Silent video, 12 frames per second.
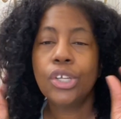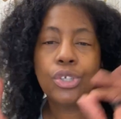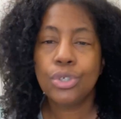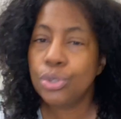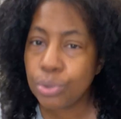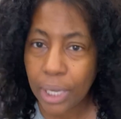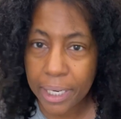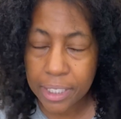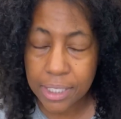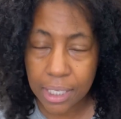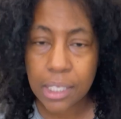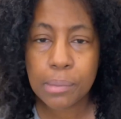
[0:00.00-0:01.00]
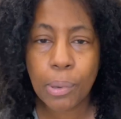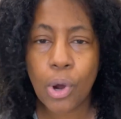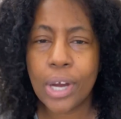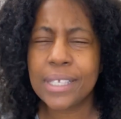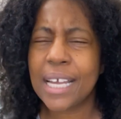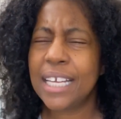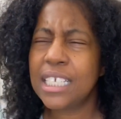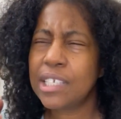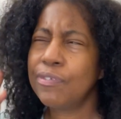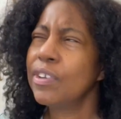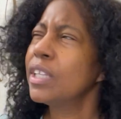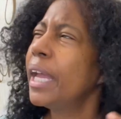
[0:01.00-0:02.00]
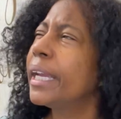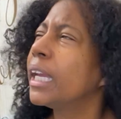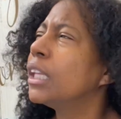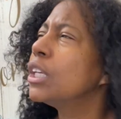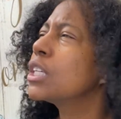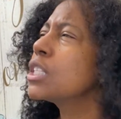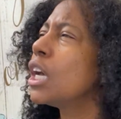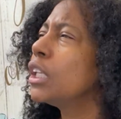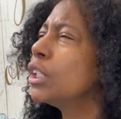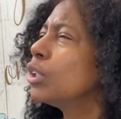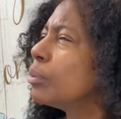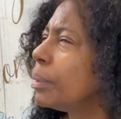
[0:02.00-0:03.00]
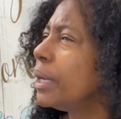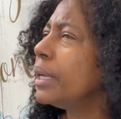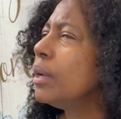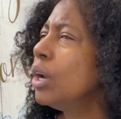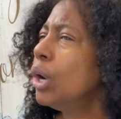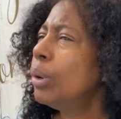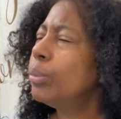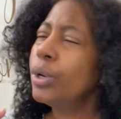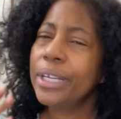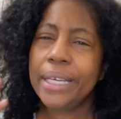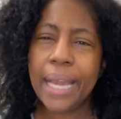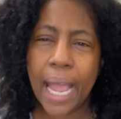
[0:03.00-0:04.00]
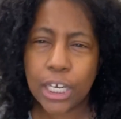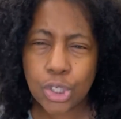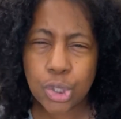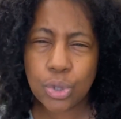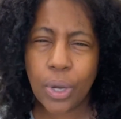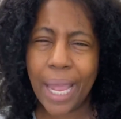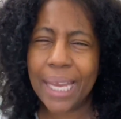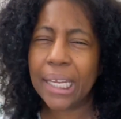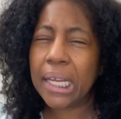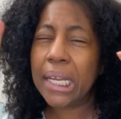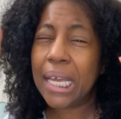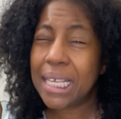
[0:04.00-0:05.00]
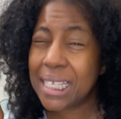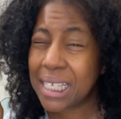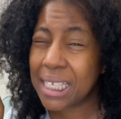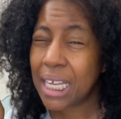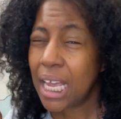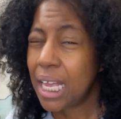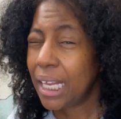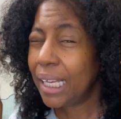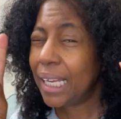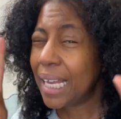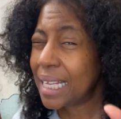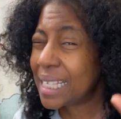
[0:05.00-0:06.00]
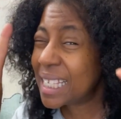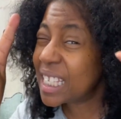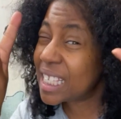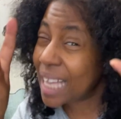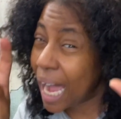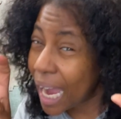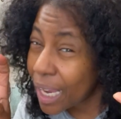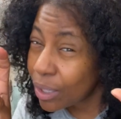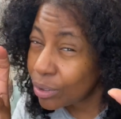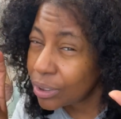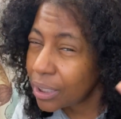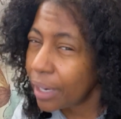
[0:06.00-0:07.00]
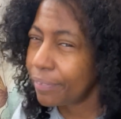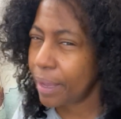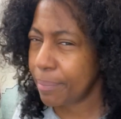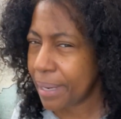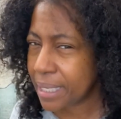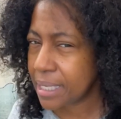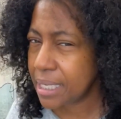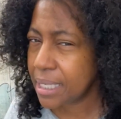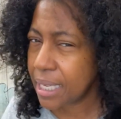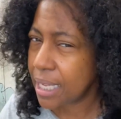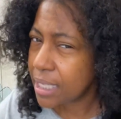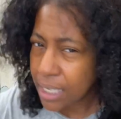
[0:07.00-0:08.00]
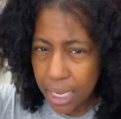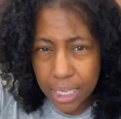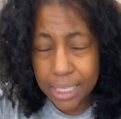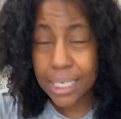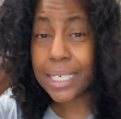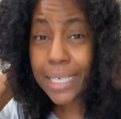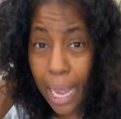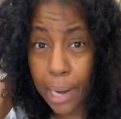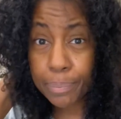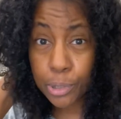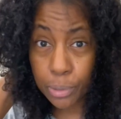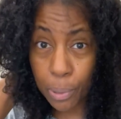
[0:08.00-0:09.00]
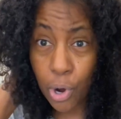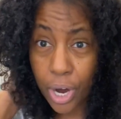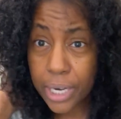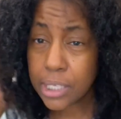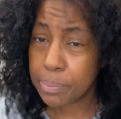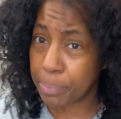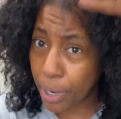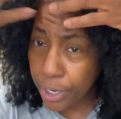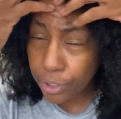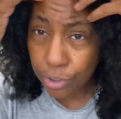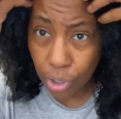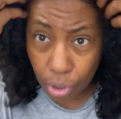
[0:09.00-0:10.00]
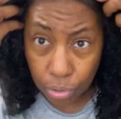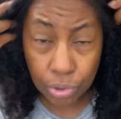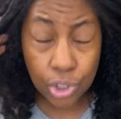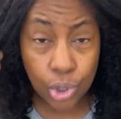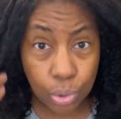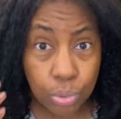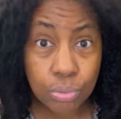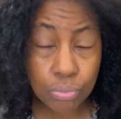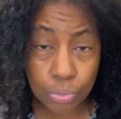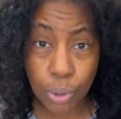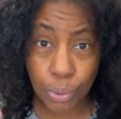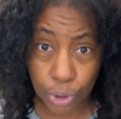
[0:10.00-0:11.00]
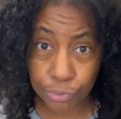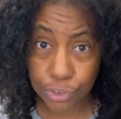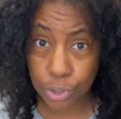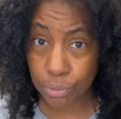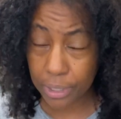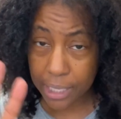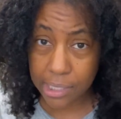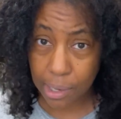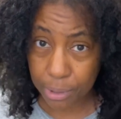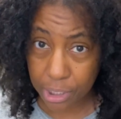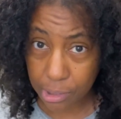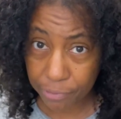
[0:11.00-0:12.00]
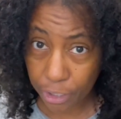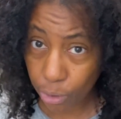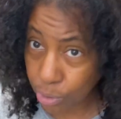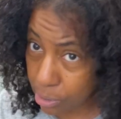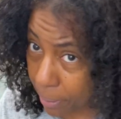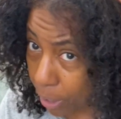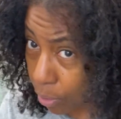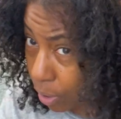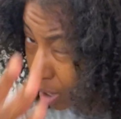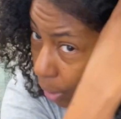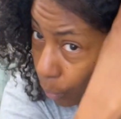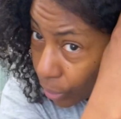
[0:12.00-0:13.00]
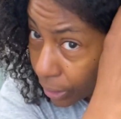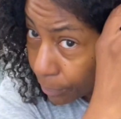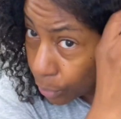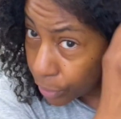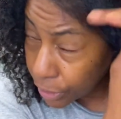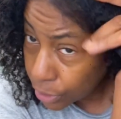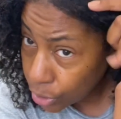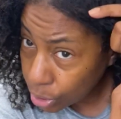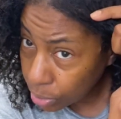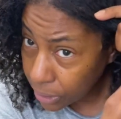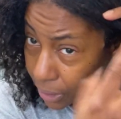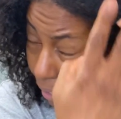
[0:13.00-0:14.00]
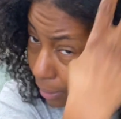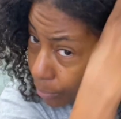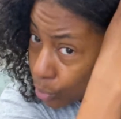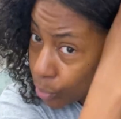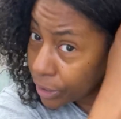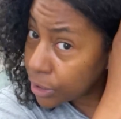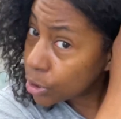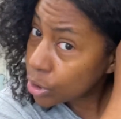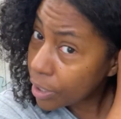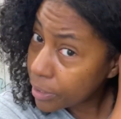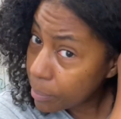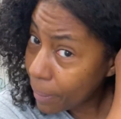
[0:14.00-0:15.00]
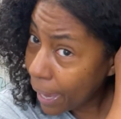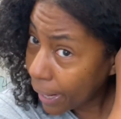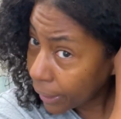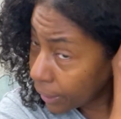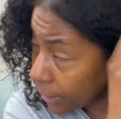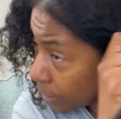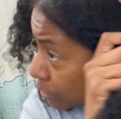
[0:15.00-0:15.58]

do nice clean parts. I just feel like it looks a little bit more natural and less styled, if that makes any sense, to not put parts. But do what works for you. That's not what this video is about. What I'm going to do is I'm going to start in the back, and I'm